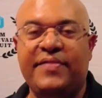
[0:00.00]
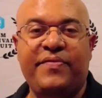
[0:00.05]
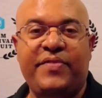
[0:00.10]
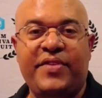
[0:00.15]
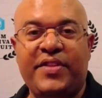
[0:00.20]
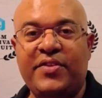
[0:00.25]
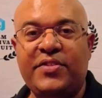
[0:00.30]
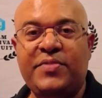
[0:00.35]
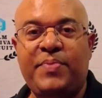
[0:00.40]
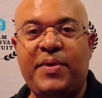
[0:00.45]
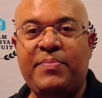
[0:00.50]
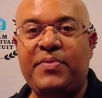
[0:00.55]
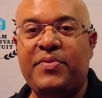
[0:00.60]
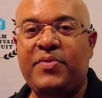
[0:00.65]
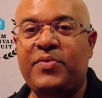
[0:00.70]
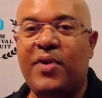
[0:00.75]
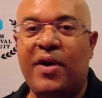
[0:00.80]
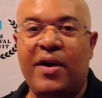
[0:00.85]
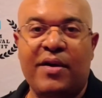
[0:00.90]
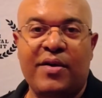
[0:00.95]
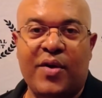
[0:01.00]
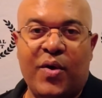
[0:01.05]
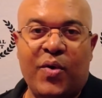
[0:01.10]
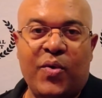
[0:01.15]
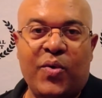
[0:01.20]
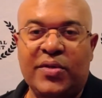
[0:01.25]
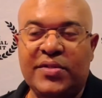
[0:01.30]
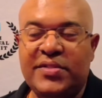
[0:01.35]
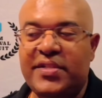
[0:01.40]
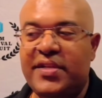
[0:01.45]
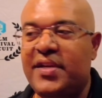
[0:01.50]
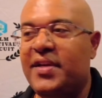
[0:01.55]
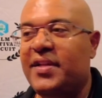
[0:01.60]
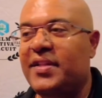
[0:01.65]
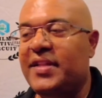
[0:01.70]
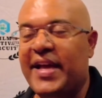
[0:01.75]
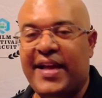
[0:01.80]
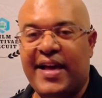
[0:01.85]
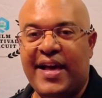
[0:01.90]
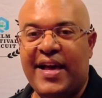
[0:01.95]
And for those people who aren't old,
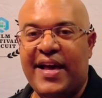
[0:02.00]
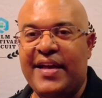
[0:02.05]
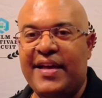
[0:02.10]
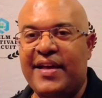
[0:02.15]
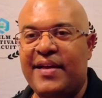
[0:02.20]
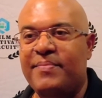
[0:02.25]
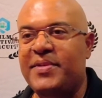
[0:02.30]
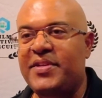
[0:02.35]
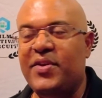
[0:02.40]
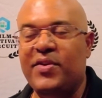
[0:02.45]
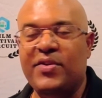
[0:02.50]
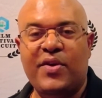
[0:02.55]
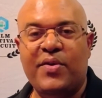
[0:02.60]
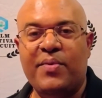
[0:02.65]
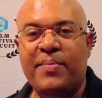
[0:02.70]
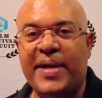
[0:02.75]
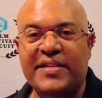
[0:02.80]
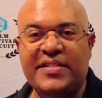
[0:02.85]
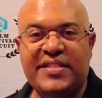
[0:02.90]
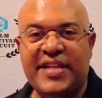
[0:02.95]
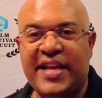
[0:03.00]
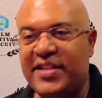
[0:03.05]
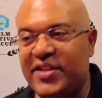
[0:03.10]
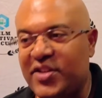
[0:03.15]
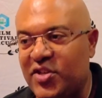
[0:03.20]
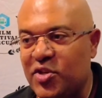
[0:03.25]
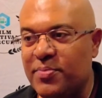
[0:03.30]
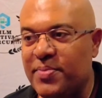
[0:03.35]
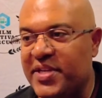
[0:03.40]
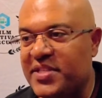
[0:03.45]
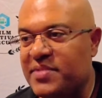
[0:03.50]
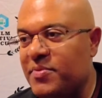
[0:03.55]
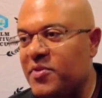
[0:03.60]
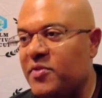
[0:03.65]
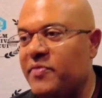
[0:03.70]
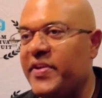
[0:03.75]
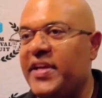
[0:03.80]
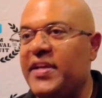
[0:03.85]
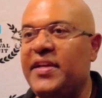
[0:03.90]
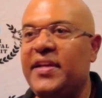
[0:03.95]
like I am, and don't know about Stanley Kubrick's
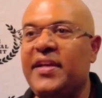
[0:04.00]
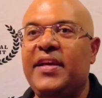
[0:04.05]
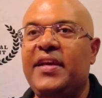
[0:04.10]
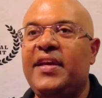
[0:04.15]
movie,